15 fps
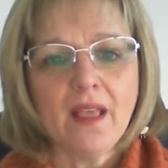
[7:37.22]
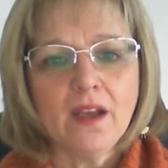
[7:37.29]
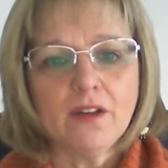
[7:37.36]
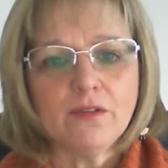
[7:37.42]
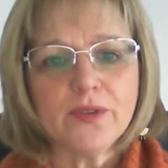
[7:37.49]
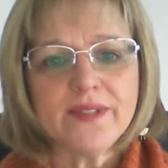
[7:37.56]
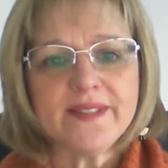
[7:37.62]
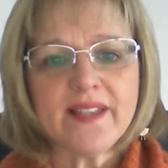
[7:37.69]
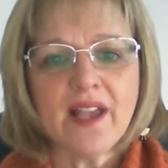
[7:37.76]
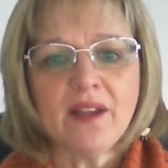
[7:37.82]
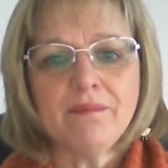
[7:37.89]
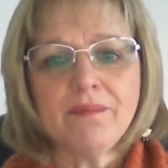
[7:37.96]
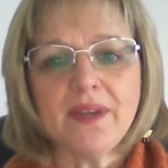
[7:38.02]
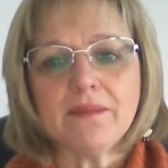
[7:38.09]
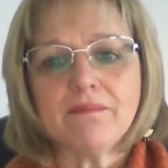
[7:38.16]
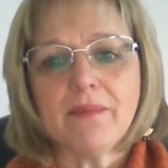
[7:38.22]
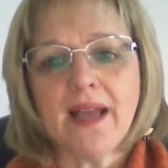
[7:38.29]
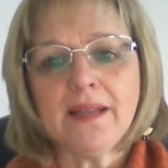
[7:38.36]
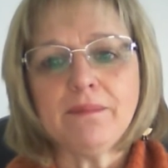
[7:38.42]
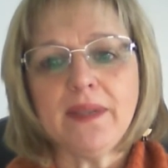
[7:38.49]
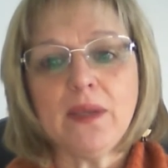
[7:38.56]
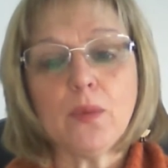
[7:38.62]
For some, it
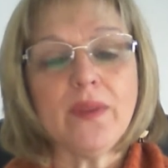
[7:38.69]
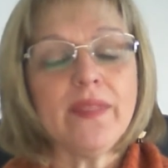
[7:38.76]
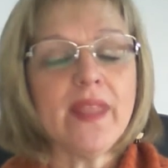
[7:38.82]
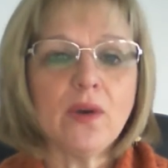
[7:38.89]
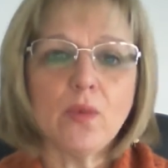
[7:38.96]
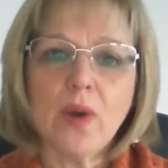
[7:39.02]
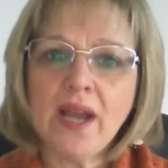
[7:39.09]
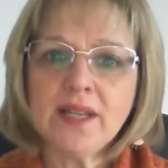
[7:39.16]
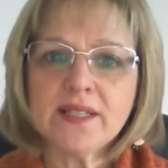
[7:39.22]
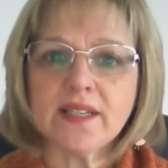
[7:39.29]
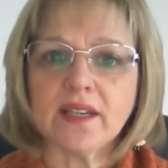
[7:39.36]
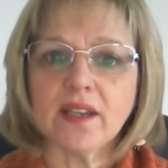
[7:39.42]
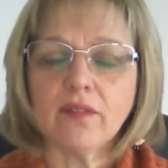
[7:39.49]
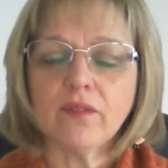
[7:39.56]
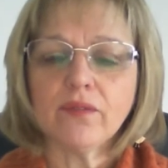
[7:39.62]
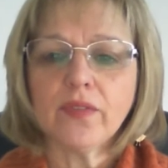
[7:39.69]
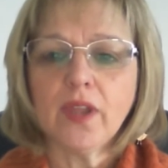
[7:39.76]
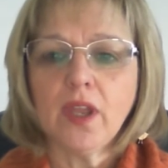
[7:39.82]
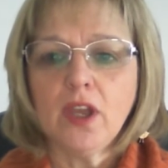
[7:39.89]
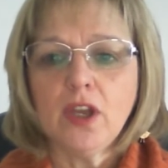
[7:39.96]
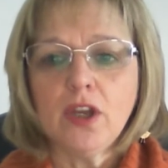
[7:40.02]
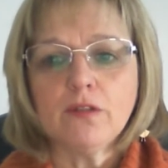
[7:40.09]
might be when they're writing.
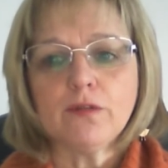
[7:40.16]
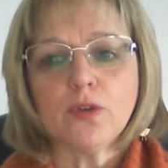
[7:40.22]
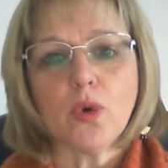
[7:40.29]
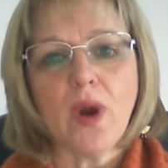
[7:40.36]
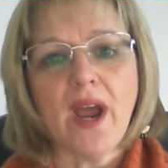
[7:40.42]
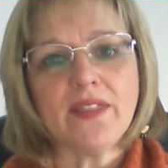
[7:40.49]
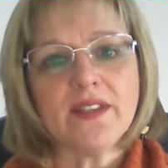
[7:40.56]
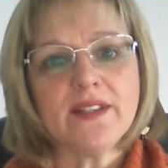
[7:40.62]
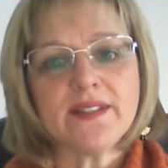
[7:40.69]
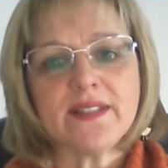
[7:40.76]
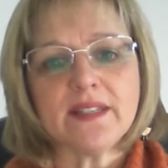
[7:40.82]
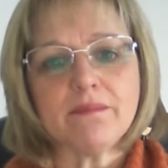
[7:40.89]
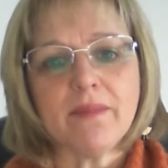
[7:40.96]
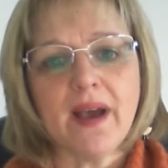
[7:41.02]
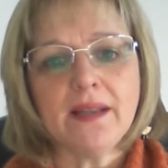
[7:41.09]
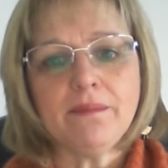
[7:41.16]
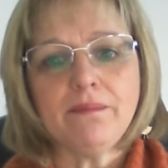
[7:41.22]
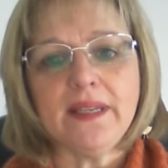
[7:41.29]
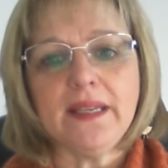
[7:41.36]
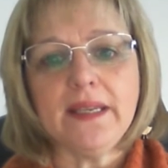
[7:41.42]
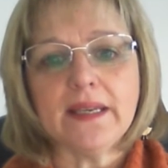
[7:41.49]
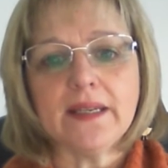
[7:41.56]
For others, it might
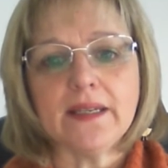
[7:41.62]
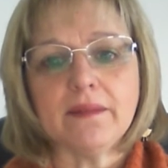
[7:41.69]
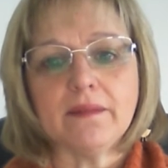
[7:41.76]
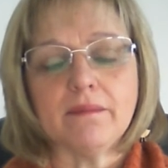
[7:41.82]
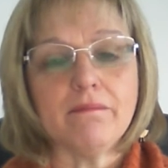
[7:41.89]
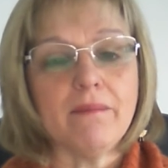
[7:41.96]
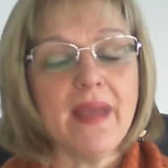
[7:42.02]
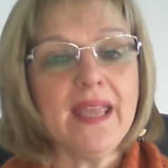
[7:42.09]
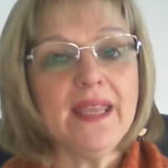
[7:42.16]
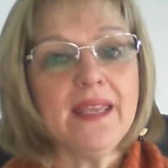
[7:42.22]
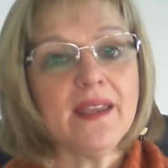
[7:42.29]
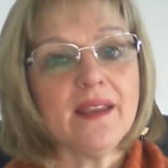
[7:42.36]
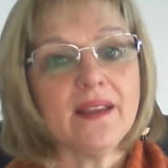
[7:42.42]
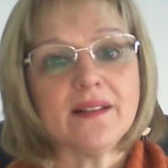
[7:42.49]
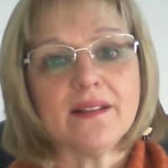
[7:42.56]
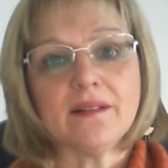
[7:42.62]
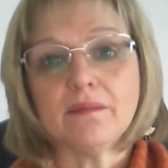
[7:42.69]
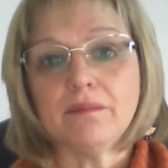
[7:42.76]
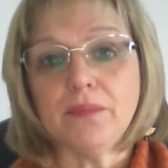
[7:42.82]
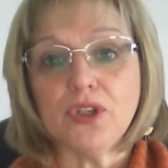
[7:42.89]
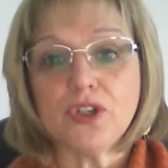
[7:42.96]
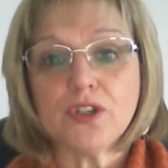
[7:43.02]
be in
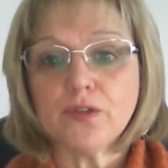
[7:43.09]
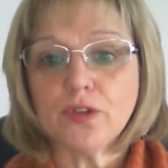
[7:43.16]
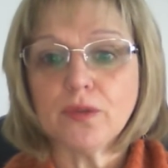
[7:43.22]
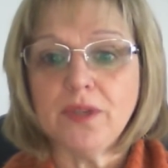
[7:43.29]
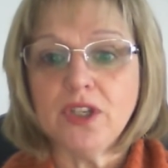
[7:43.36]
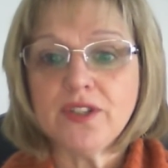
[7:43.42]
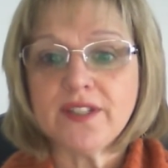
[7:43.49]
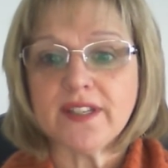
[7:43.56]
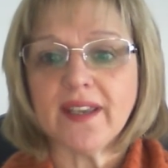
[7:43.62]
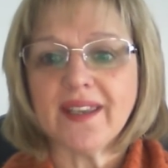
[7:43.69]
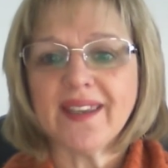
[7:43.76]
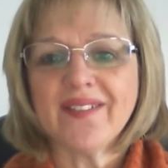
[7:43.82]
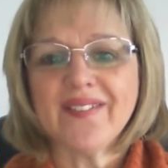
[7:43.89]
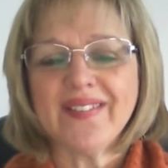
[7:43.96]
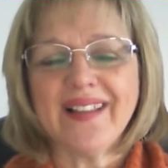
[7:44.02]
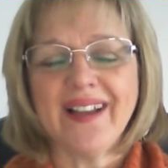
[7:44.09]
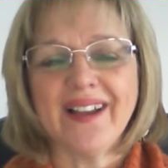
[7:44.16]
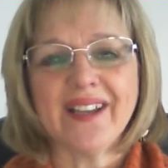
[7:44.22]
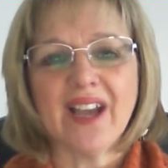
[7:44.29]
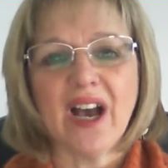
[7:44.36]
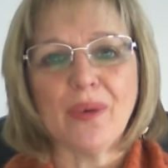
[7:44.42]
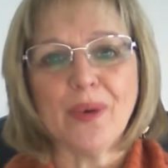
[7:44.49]
making beautiful music,
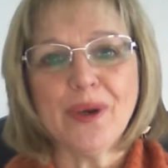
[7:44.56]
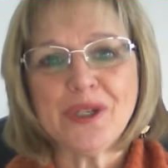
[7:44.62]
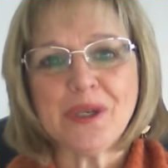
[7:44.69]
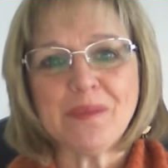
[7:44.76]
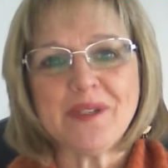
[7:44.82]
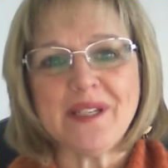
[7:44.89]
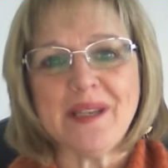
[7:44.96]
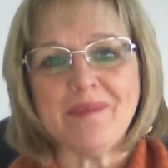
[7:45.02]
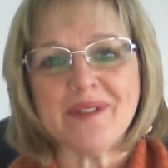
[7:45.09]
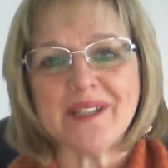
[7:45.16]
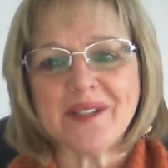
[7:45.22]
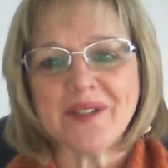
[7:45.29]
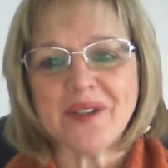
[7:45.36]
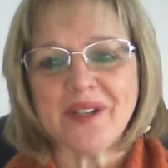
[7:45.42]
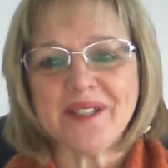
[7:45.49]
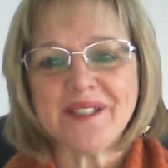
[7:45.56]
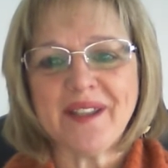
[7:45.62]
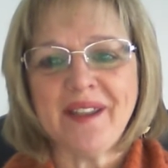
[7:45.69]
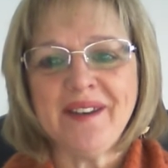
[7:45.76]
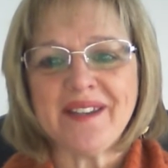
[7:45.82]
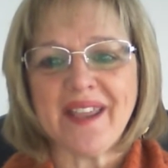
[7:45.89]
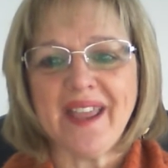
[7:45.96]
like our worship team does on a
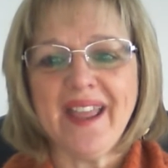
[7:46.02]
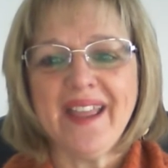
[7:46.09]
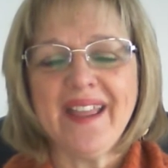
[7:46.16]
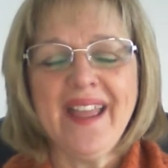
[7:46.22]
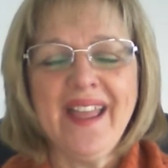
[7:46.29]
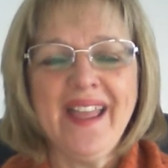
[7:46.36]
Sunday.